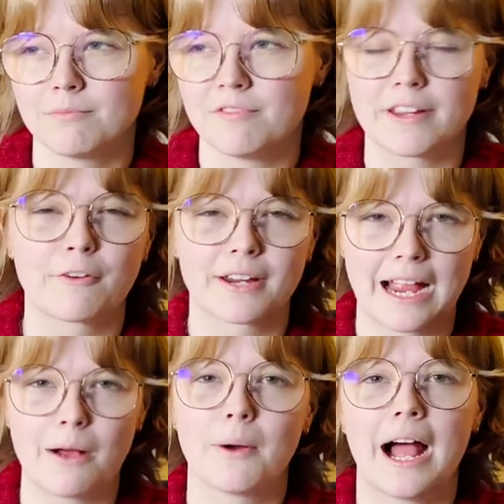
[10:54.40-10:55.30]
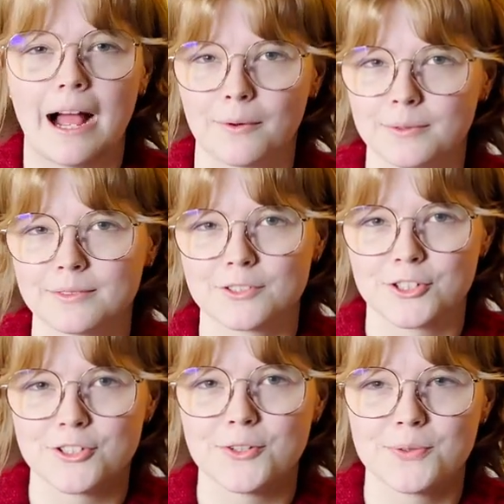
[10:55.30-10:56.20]
figuring out how to
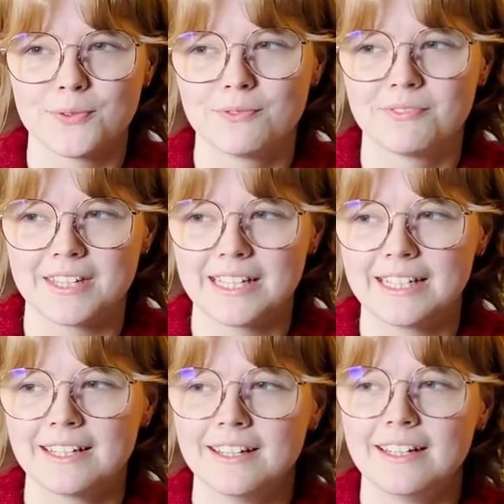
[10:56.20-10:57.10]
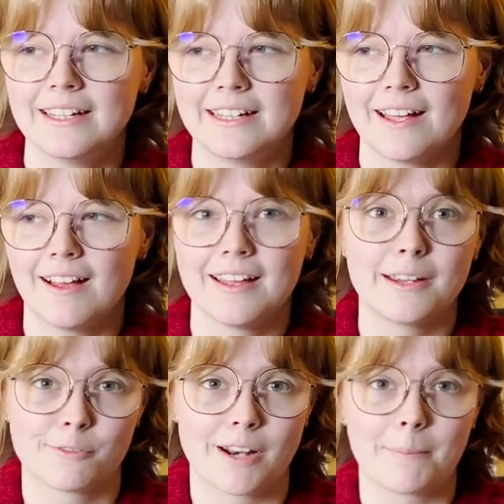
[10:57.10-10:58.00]
do the
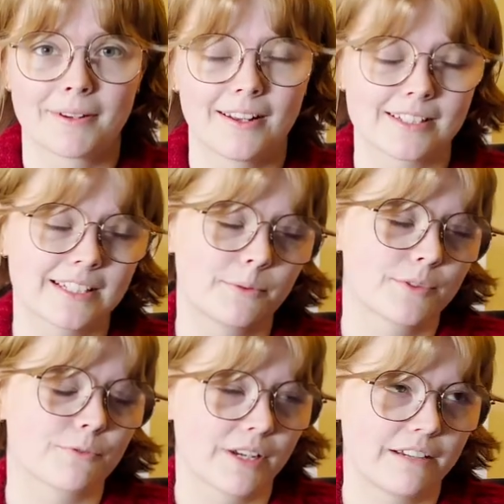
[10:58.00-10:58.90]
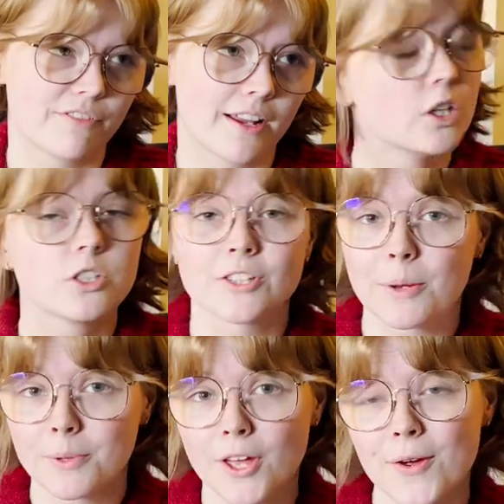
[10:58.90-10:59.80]
heel flap and gusset was really fun. So there
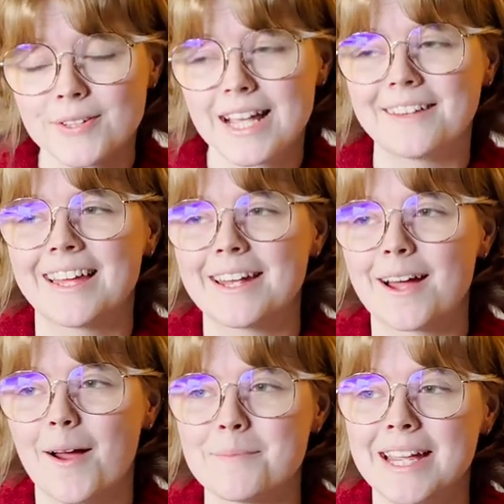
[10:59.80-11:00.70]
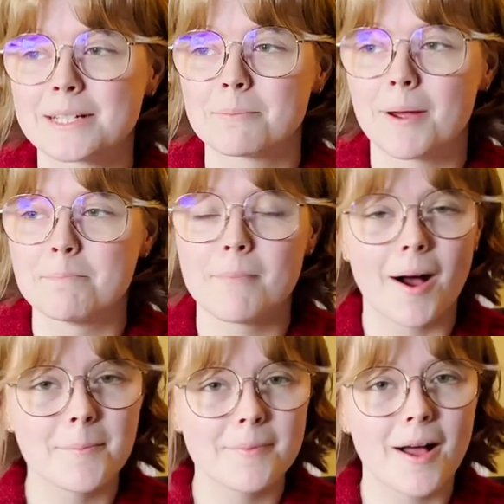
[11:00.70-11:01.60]
were those, and then I made my
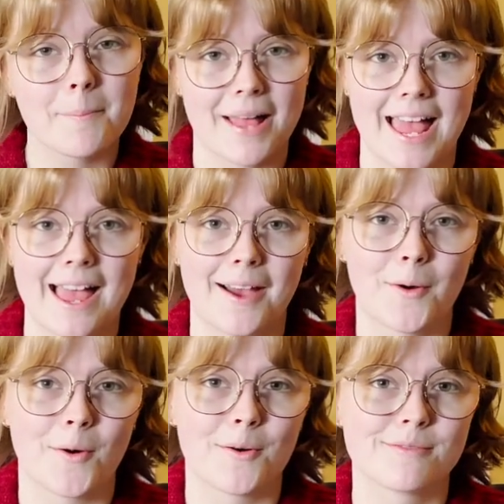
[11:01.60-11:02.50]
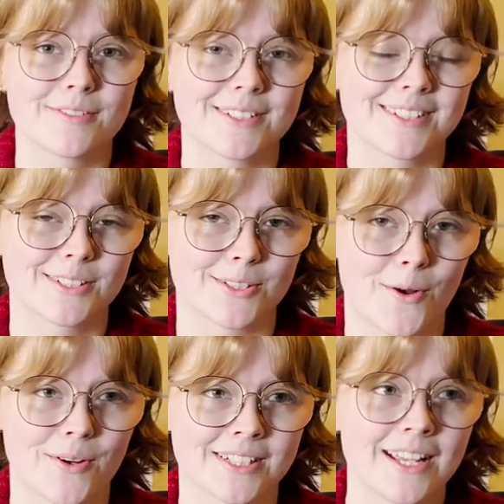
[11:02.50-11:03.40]
mum a pair of
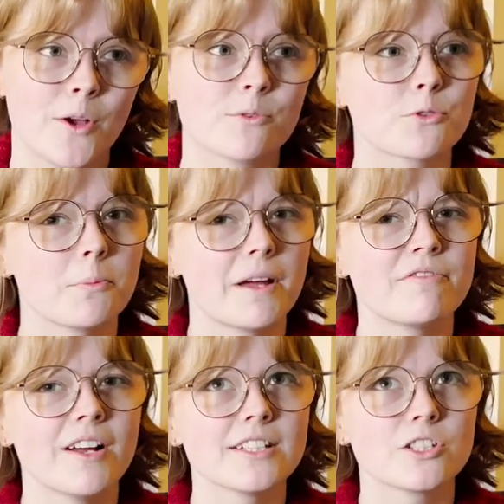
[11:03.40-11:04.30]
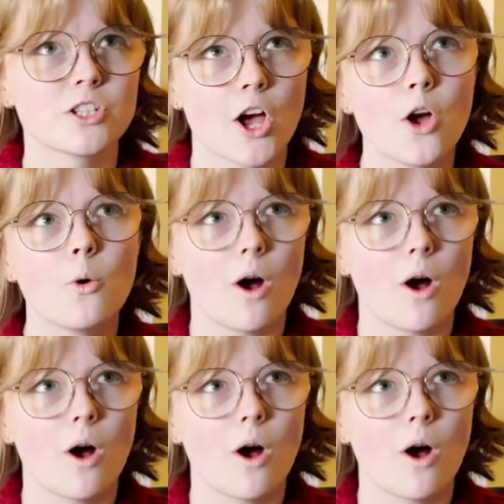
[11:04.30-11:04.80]
socks, which were my first toe